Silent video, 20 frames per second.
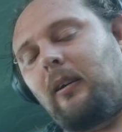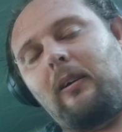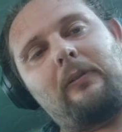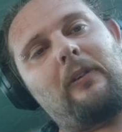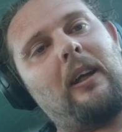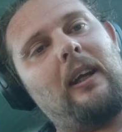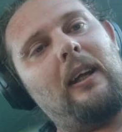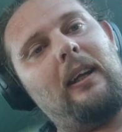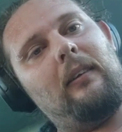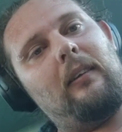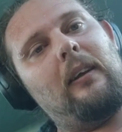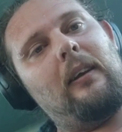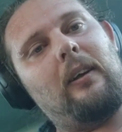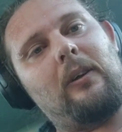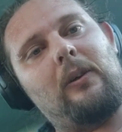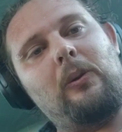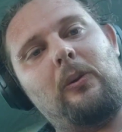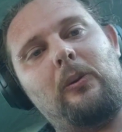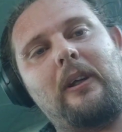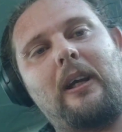take it off the heat, let
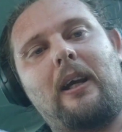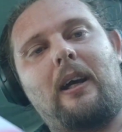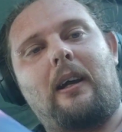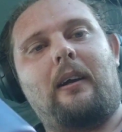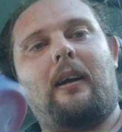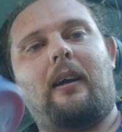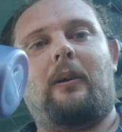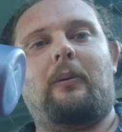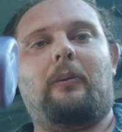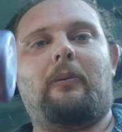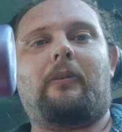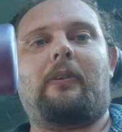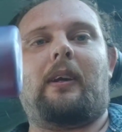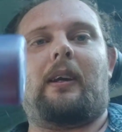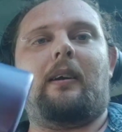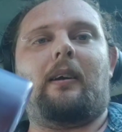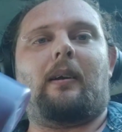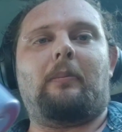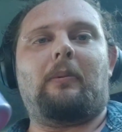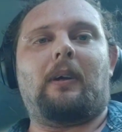it cool down, and it will
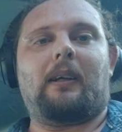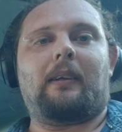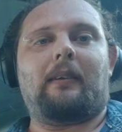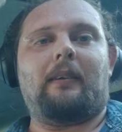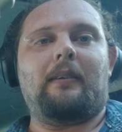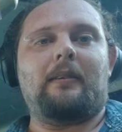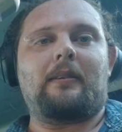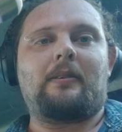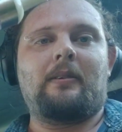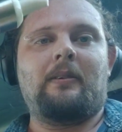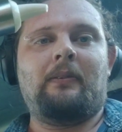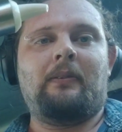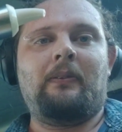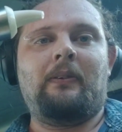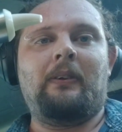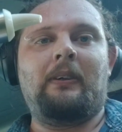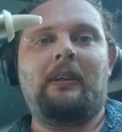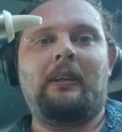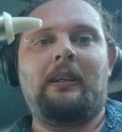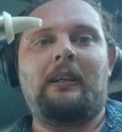thicken up like this.
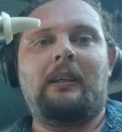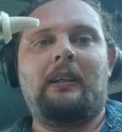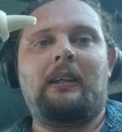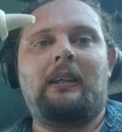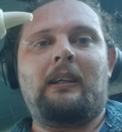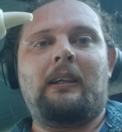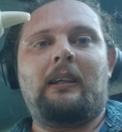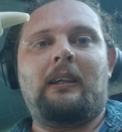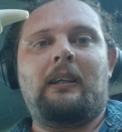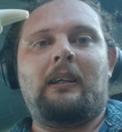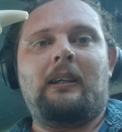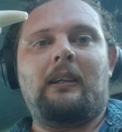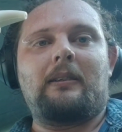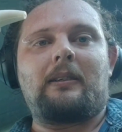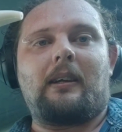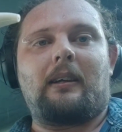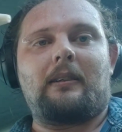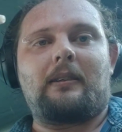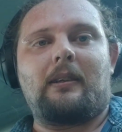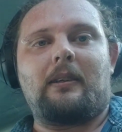
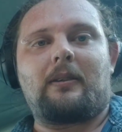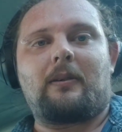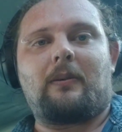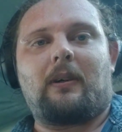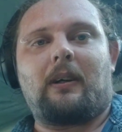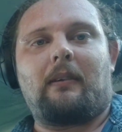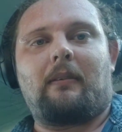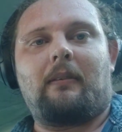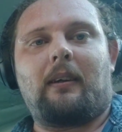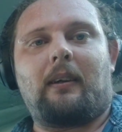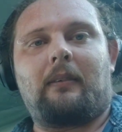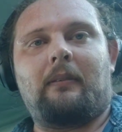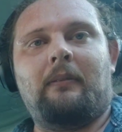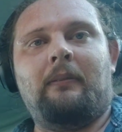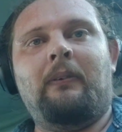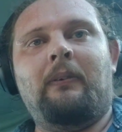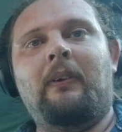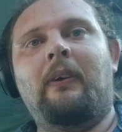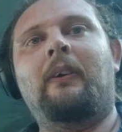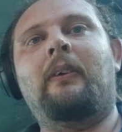So you can see it's quite thick.
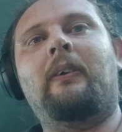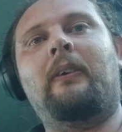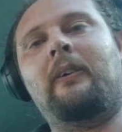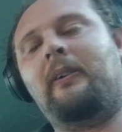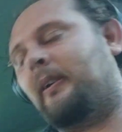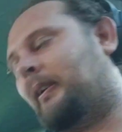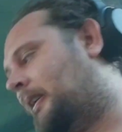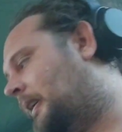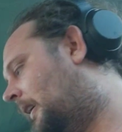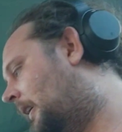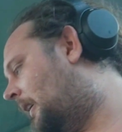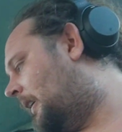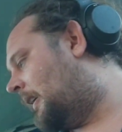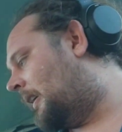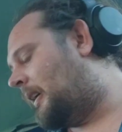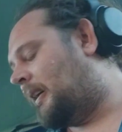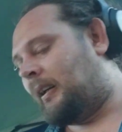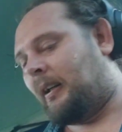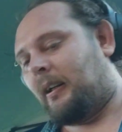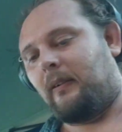
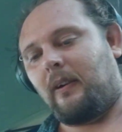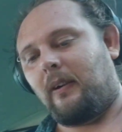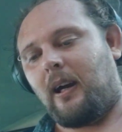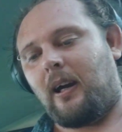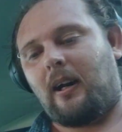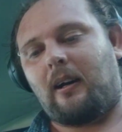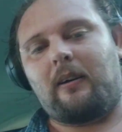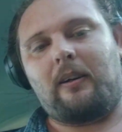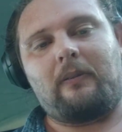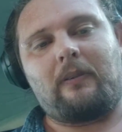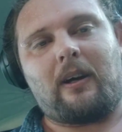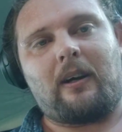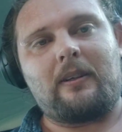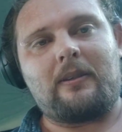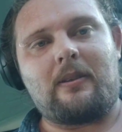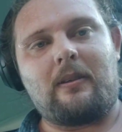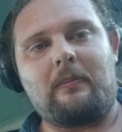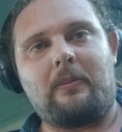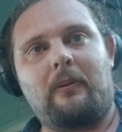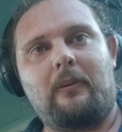Very,
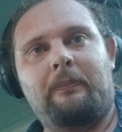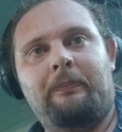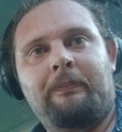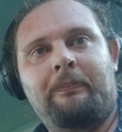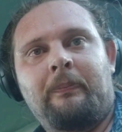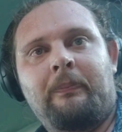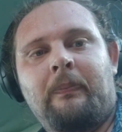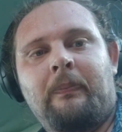very simple.